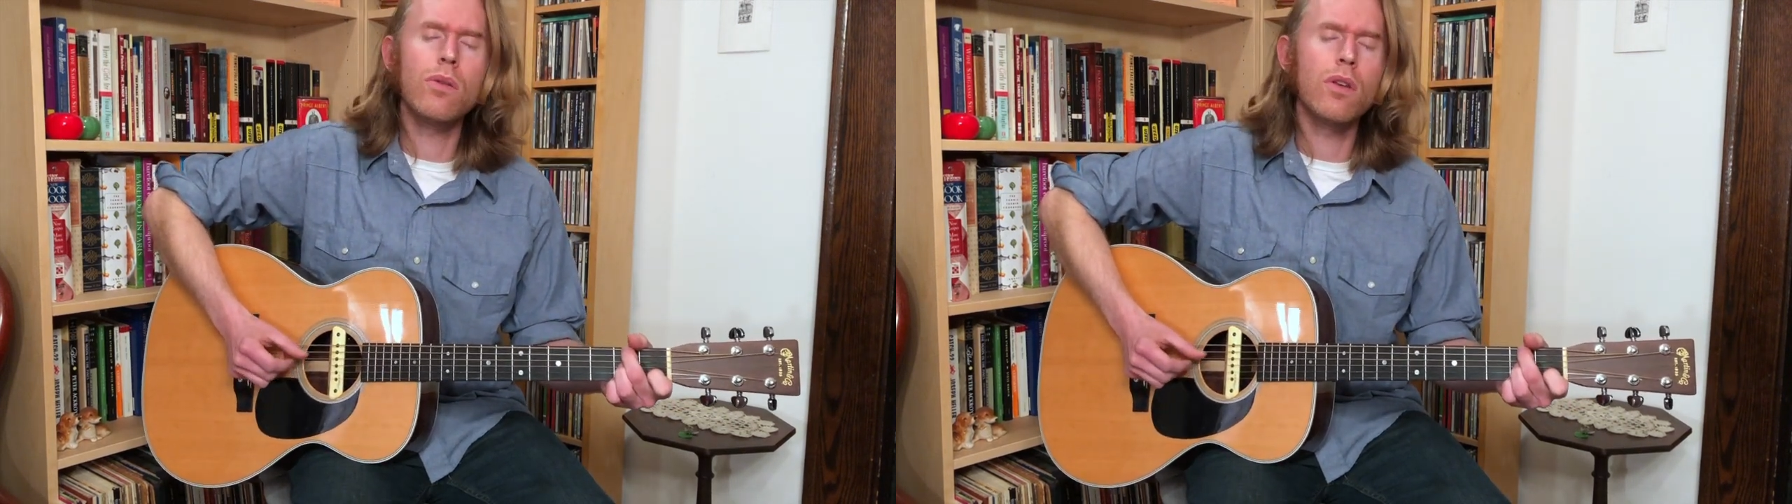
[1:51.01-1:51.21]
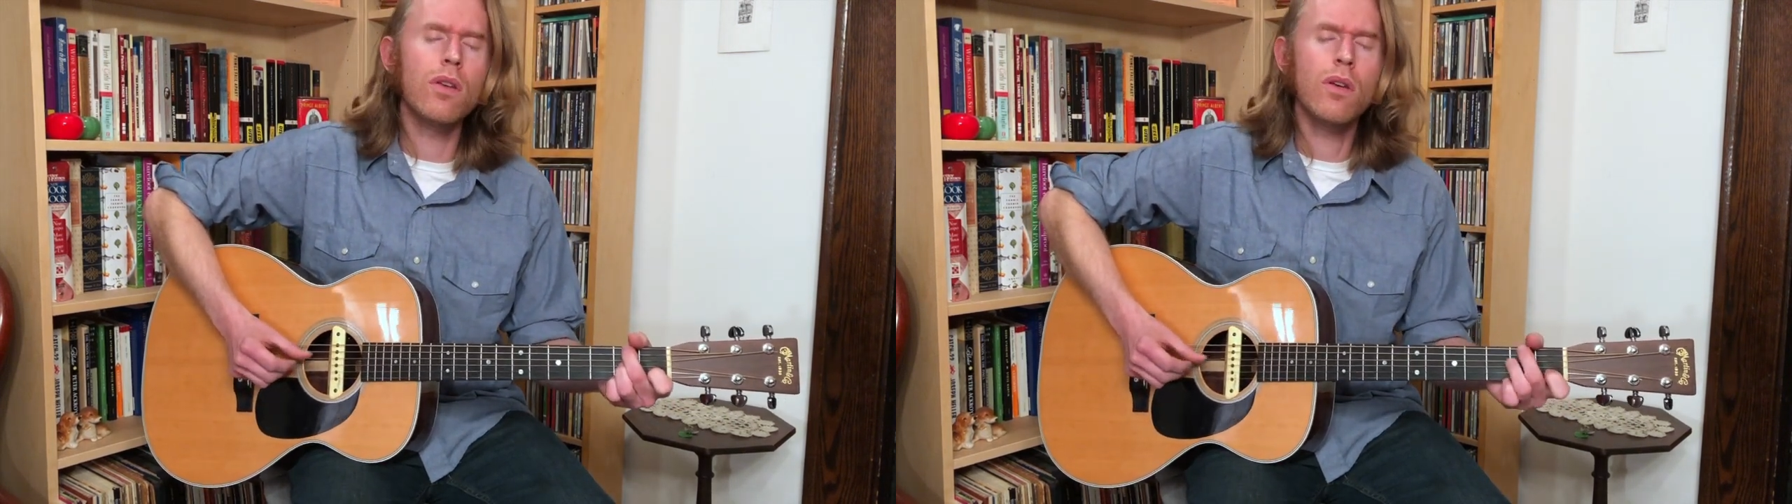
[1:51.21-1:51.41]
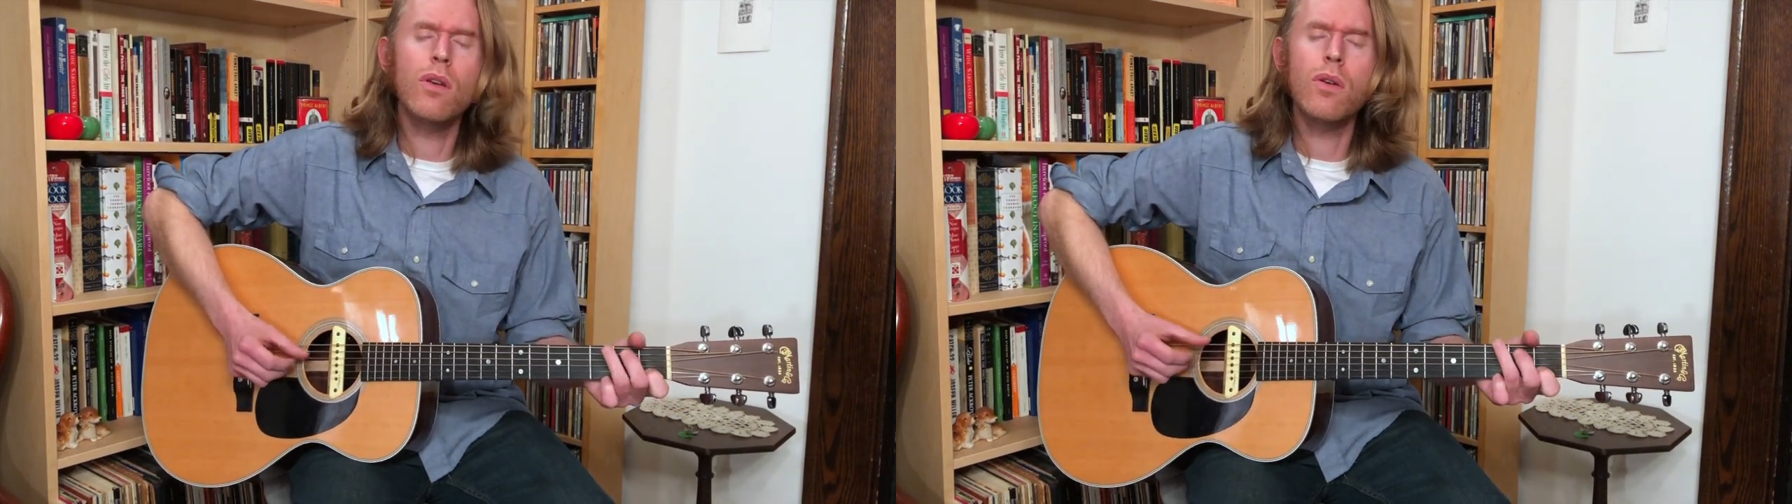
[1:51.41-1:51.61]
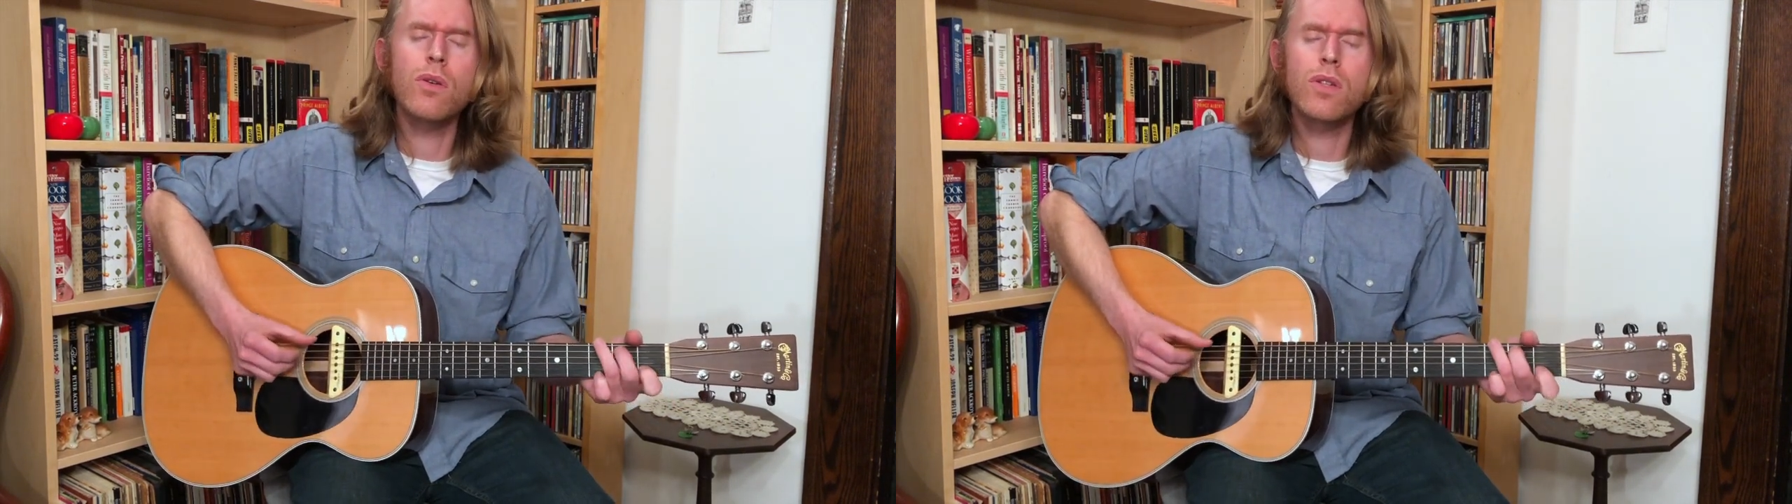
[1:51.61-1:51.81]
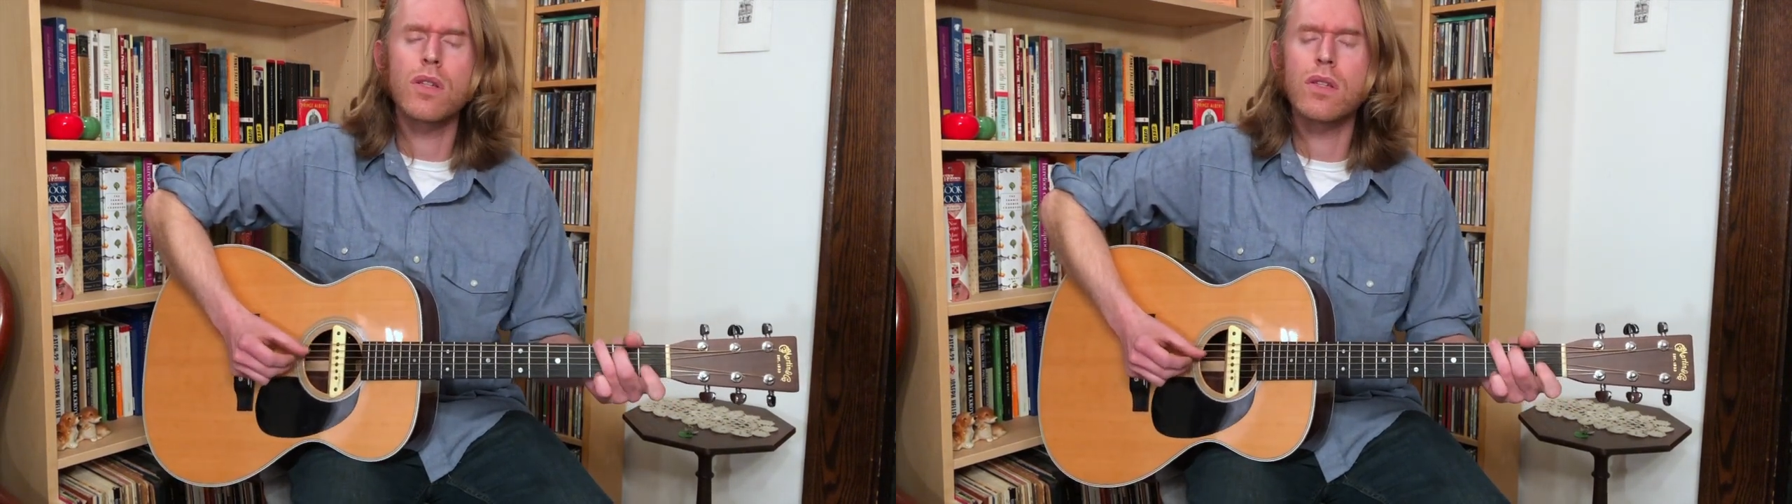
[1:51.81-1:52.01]

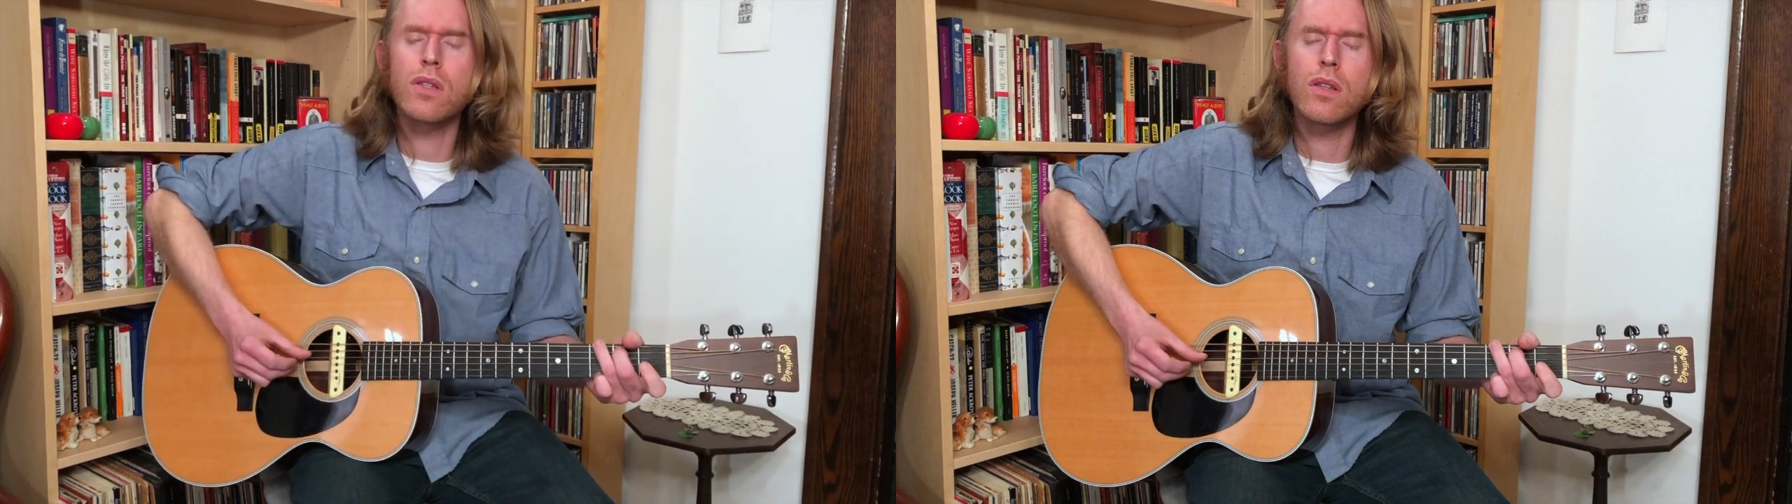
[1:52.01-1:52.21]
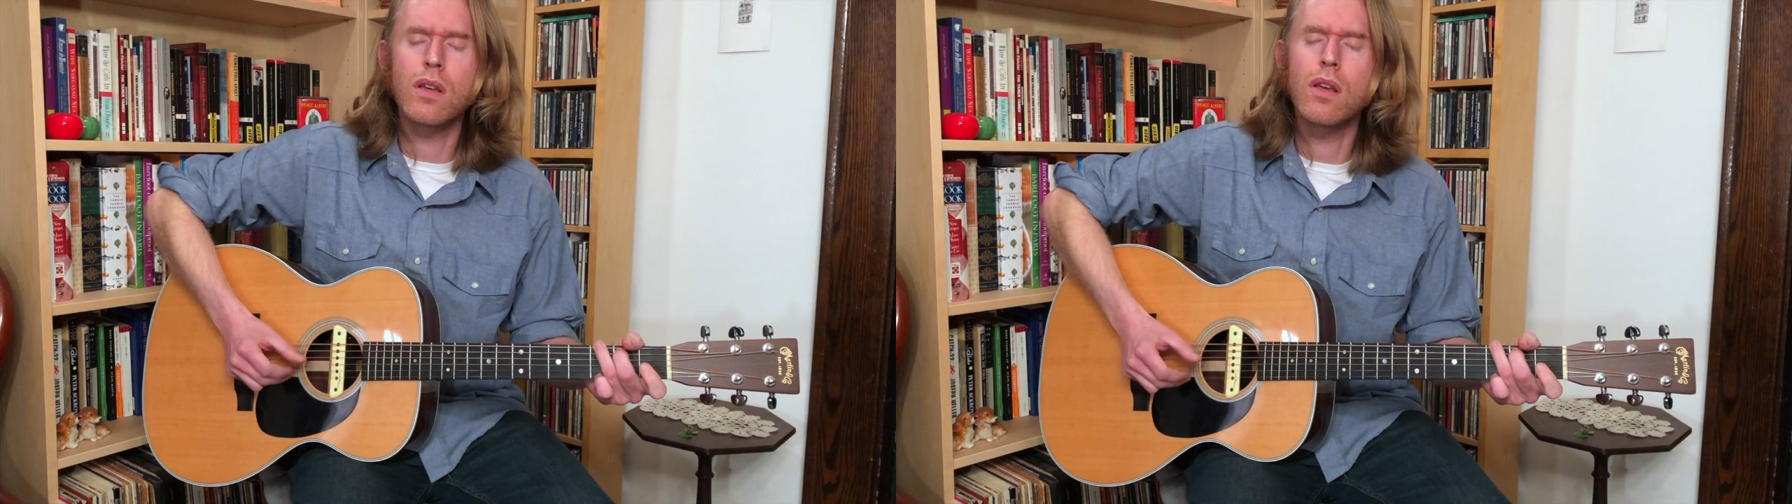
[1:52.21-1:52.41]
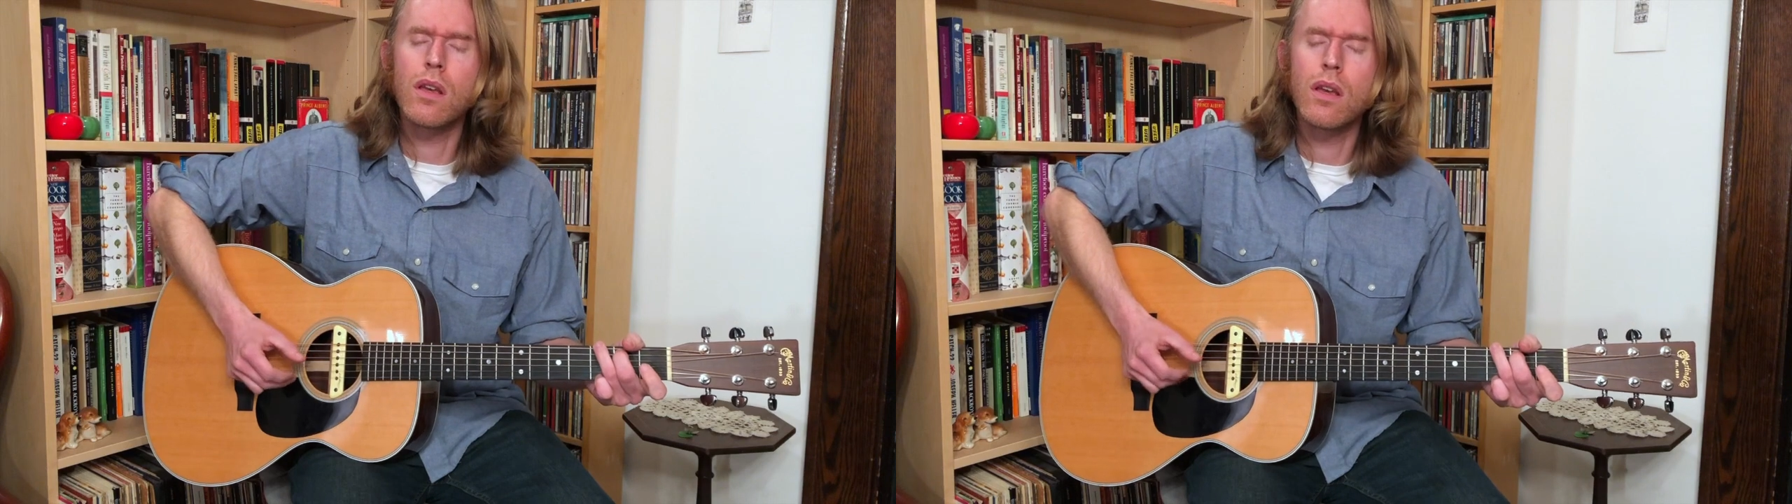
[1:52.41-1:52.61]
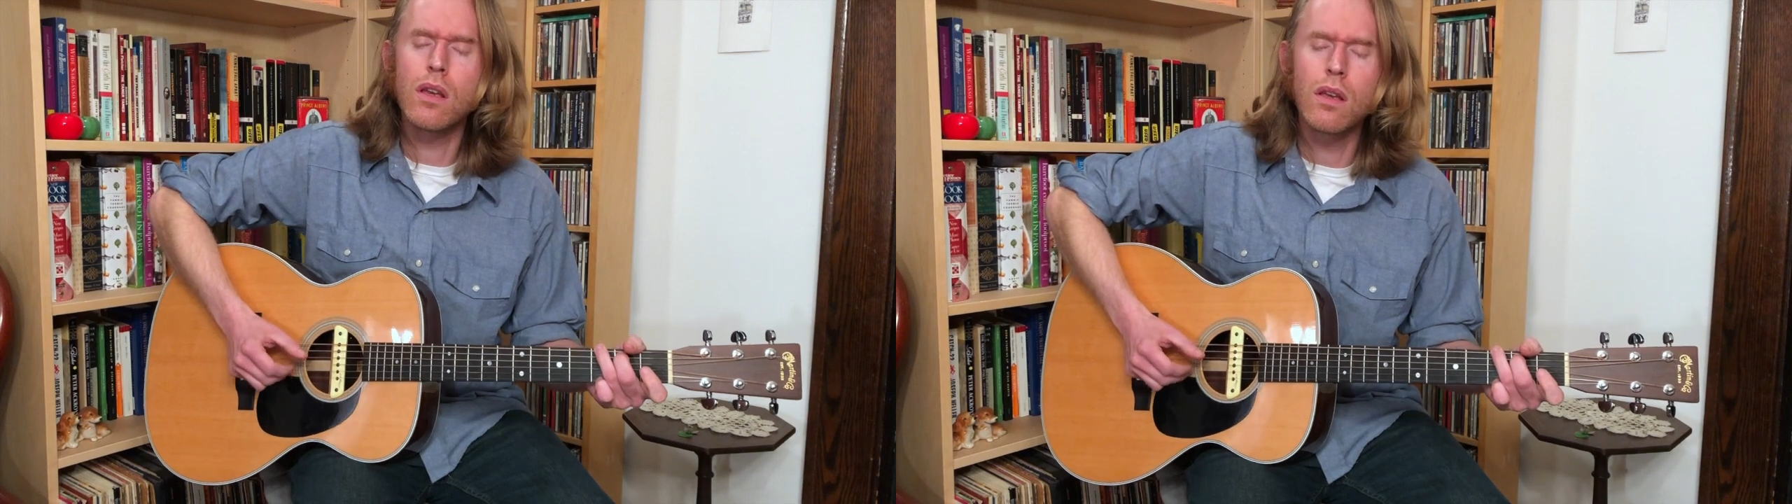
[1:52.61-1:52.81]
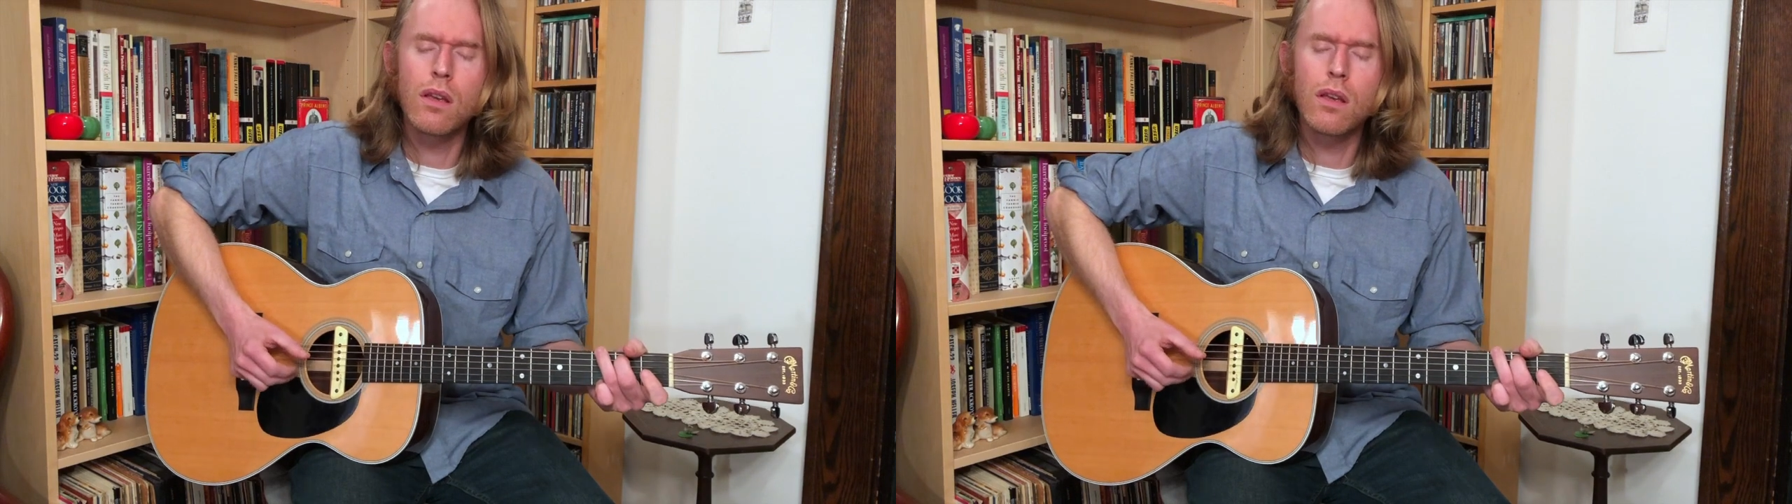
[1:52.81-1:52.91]
used to say.